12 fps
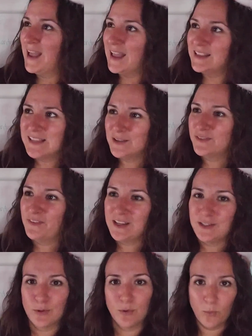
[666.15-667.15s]
it sounds
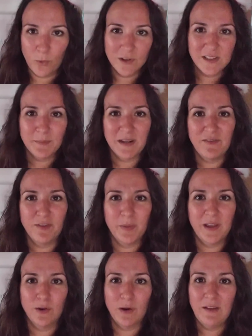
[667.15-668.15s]
funny to reward somebody for
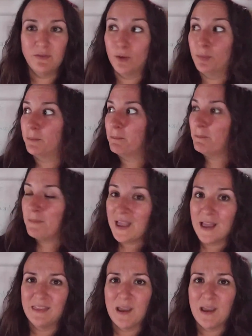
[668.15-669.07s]
being grateful, but man,